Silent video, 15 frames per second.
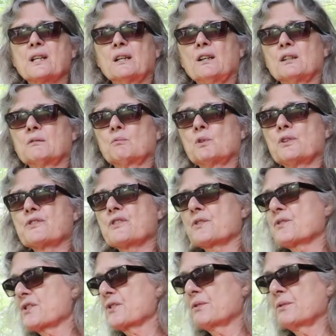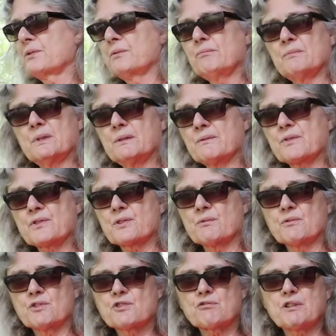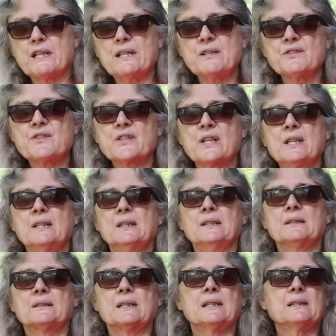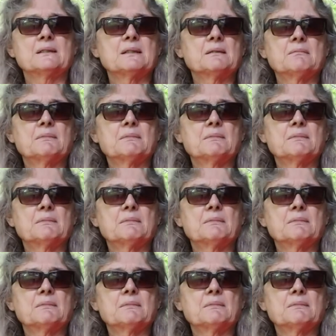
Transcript: In other words, there's certain trees that